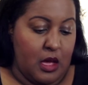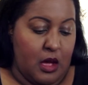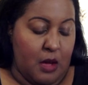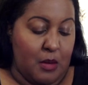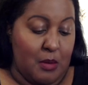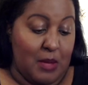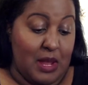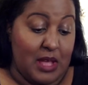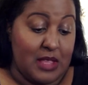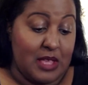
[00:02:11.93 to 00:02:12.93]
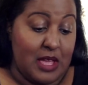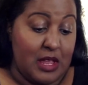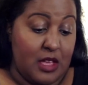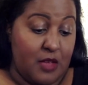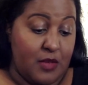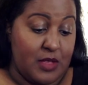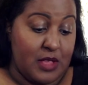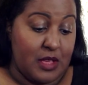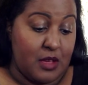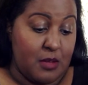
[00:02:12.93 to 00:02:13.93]
It may not scan it if it's
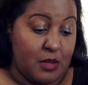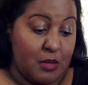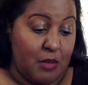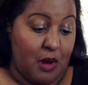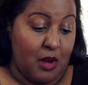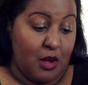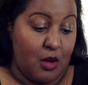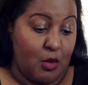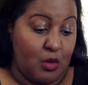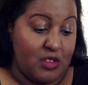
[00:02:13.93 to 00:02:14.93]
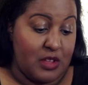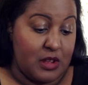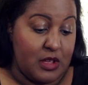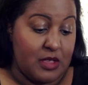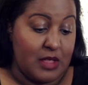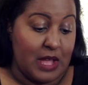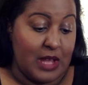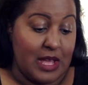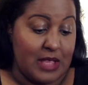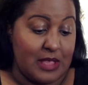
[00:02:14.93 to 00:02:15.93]
an incomplete barcode, which it looks like
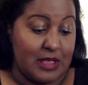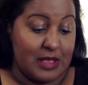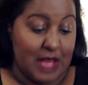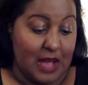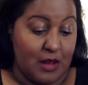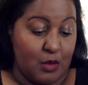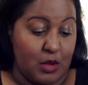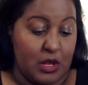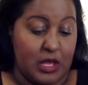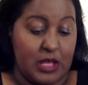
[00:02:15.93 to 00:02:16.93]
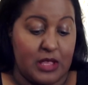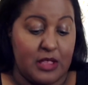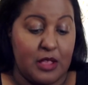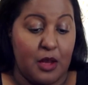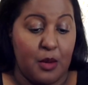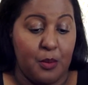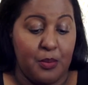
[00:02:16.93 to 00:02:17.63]
that's exactly what it is. So